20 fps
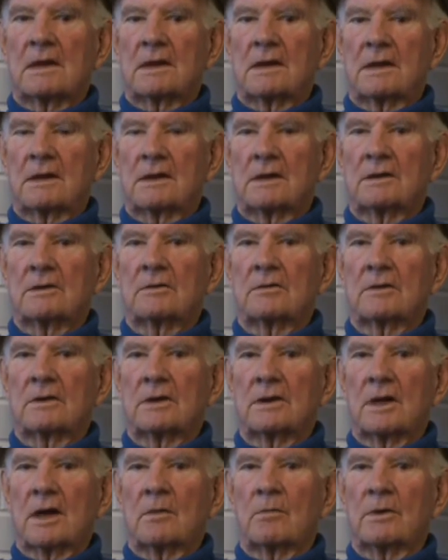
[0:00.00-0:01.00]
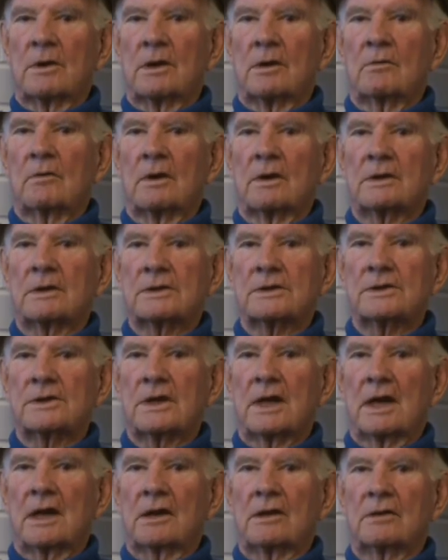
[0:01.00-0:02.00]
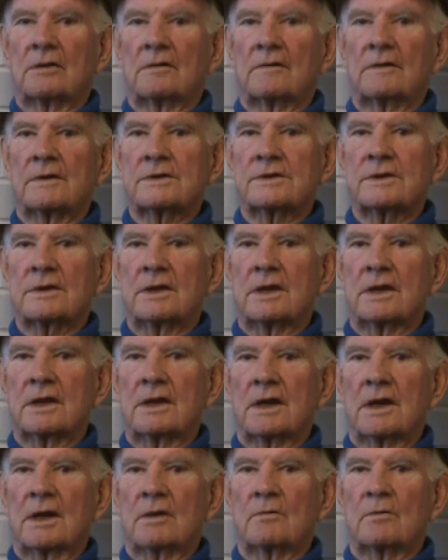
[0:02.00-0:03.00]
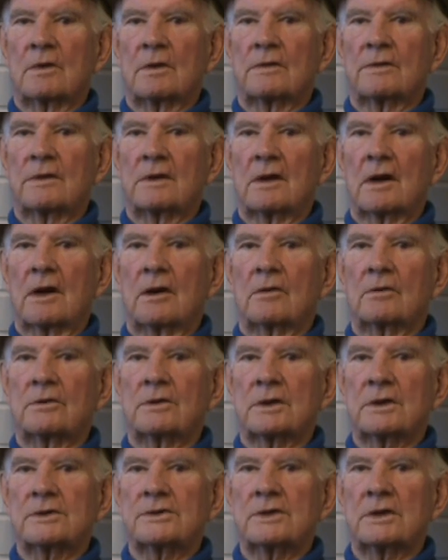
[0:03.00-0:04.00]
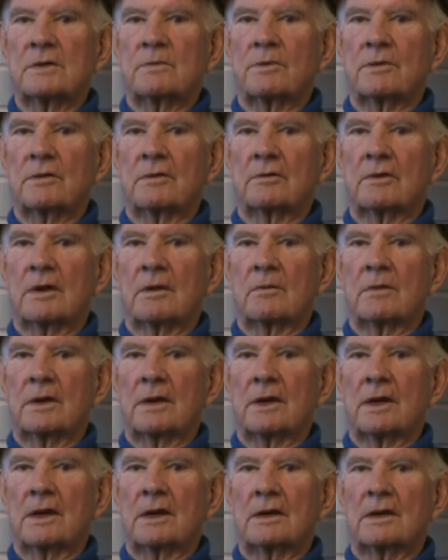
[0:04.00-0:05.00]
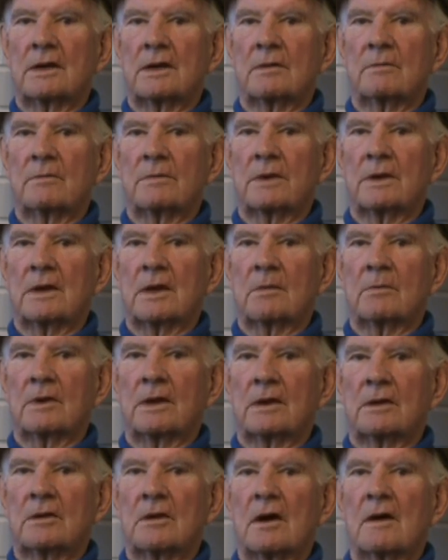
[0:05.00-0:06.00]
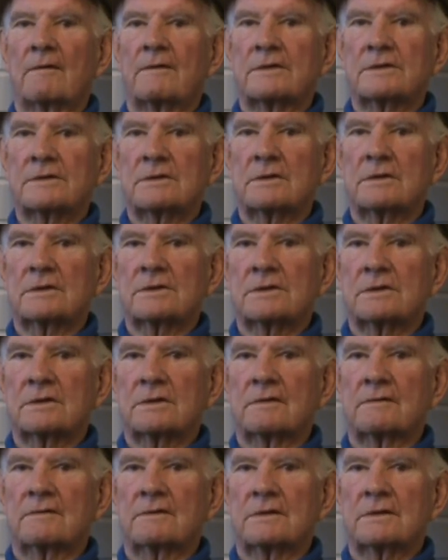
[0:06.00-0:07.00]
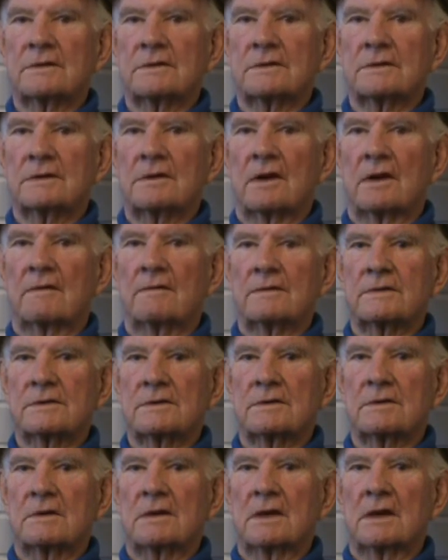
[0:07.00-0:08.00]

He did go in the Army. He went to Seattle University and went the ROTC program, and he ended up becoming an officer and served as an officer.